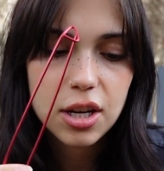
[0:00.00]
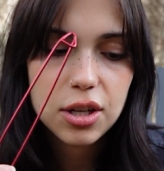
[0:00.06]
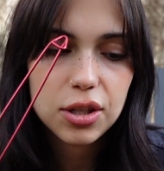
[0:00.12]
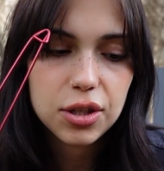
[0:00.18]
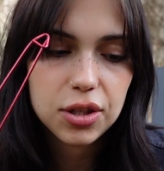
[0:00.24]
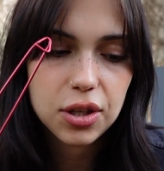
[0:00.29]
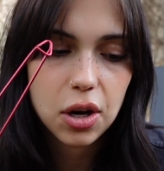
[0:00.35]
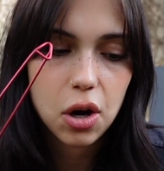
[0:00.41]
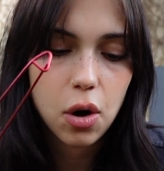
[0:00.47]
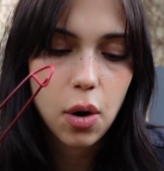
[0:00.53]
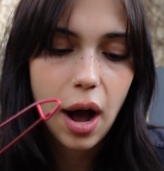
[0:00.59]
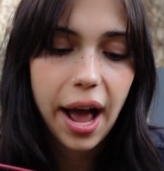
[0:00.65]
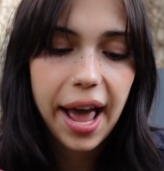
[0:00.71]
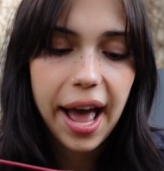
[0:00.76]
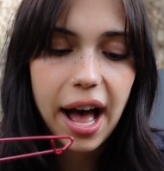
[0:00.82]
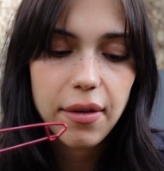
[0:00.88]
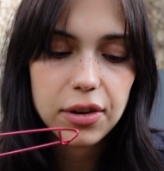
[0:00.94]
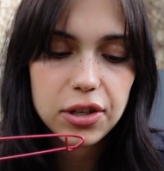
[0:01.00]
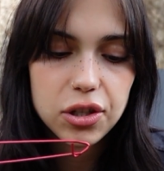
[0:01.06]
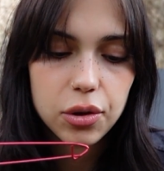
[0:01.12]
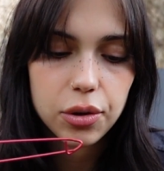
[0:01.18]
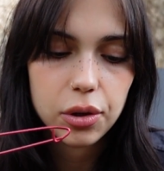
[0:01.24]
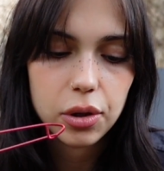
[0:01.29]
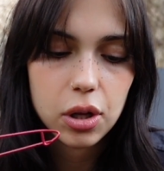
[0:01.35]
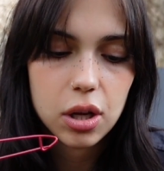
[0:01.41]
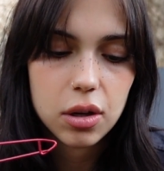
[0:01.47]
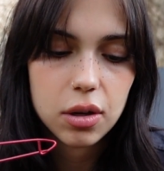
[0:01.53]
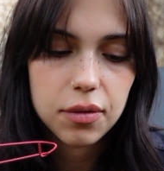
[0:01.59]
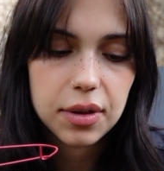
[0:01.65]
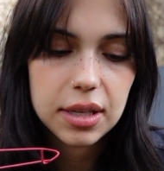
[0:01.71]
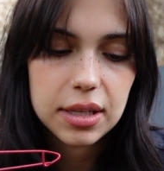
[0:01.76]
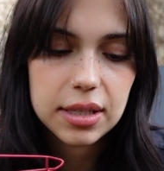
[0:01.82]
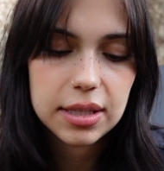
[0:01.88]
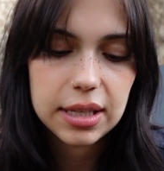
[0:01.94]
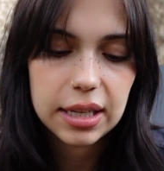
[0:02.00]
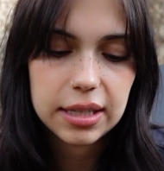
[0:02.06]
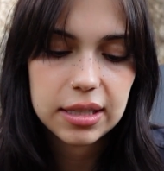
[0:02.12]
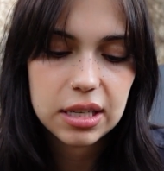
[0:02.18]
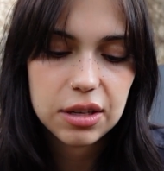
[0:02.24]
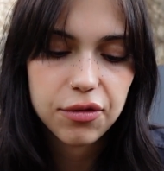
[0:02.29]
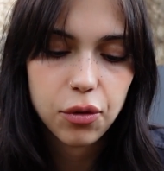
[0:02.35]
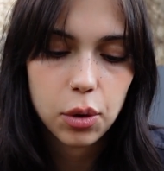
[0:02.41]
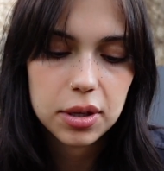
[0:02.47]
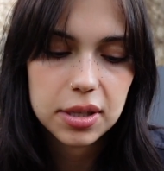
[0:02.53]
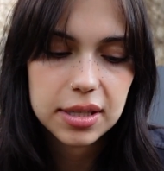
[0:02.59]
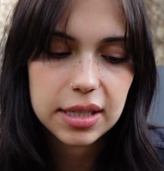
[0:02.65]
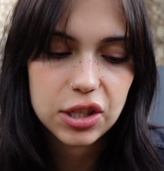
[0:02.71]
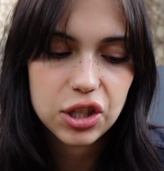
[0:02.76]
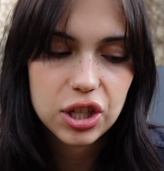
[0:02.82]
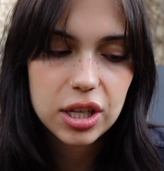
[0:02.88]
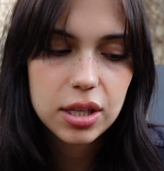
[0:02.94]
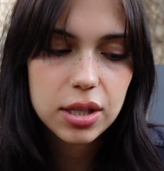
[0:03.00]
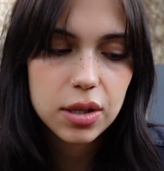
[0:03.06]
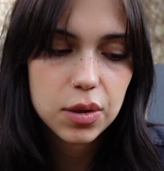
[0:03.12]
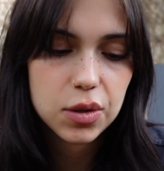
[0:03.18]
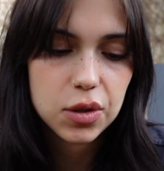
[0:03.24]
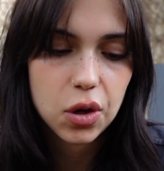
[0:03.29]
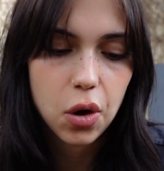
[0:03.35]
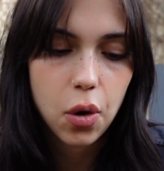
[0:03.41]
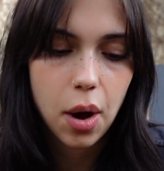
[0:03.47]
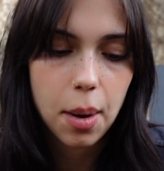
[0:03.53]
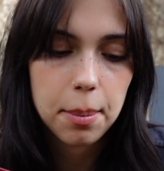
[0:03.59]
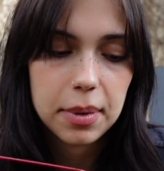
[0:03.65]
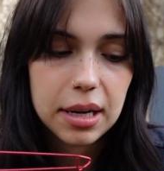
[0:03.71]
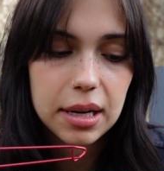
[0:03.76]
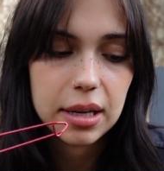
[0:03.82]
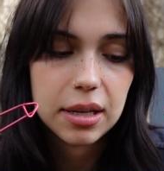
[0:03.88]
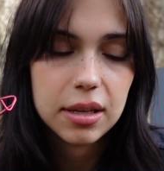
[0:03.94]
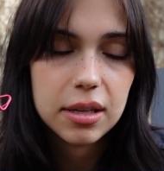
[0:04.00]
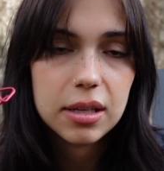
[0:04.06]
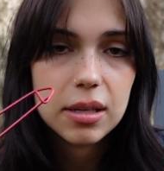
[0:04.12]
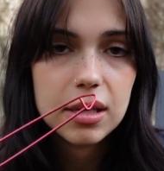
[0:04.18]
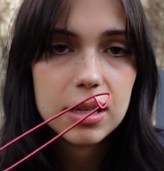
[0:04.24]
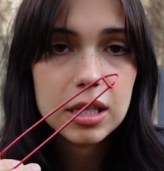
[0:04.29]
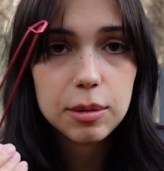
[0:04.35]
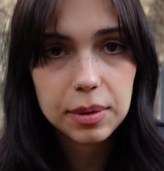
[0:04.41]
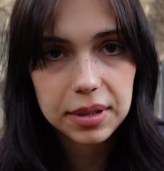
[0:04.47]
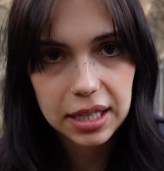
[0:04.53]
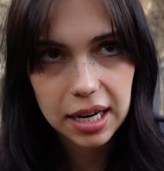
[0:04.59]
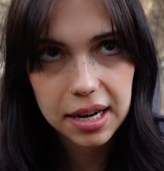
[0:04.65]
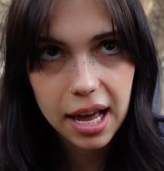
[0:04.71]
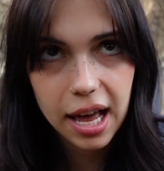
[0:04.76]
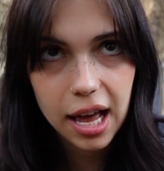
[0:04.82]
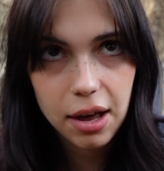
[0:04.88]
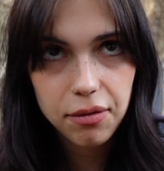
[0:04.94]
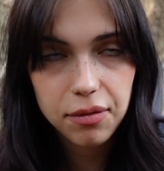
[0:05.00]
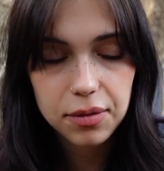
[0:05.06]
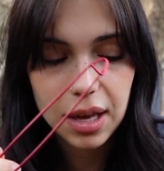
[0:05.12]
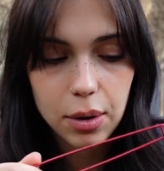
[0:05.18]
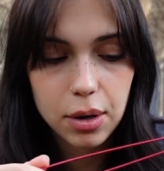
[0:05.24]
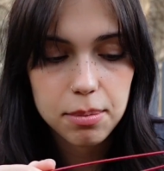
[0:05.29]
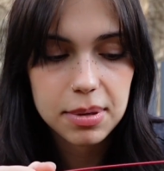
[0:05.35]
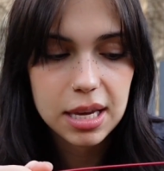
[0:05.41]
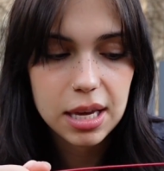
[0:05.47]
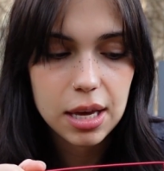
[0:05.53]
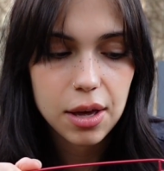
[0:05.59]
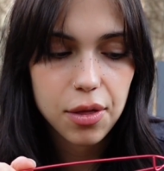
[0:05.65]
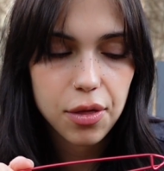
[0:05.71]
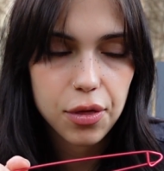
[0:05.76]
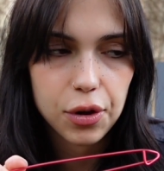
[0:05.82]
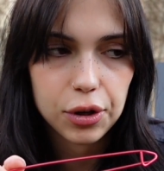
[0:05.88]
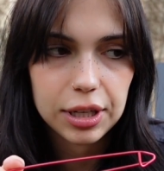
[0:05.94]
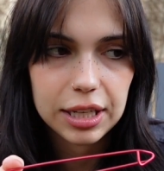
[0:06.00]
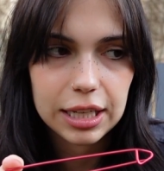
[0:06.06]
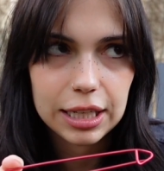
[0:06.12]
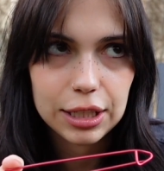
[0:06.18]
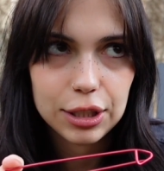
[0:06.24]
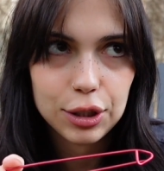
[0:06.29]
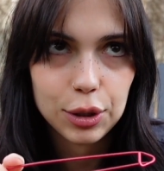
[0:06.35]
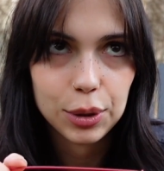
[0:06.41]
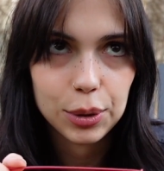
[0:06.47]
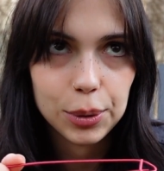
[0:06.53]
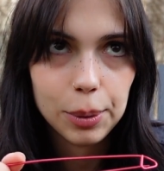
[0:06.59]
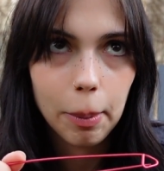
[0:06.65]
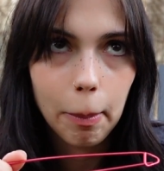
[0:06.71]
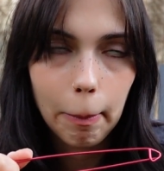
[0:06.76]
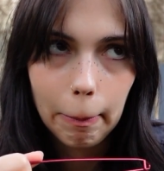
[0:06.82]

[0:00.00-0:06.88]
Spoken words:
So I have a total of 64 stitches, so I'm gonna split that in half. That would be 32.